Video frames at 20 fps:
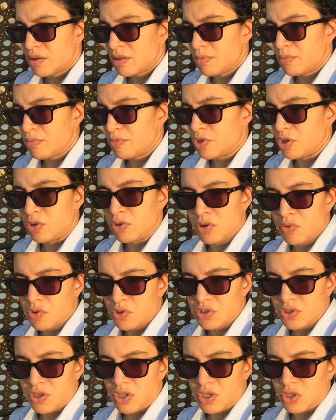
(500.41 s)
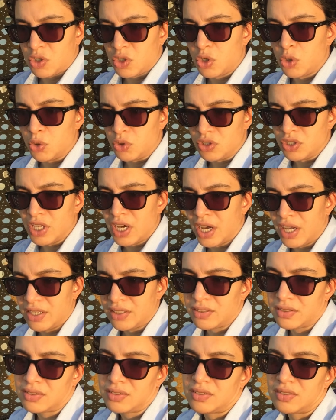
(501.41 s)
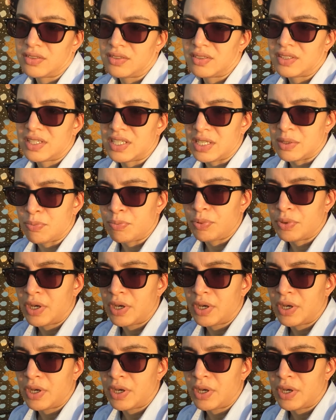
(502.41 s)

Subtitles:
the university could not keep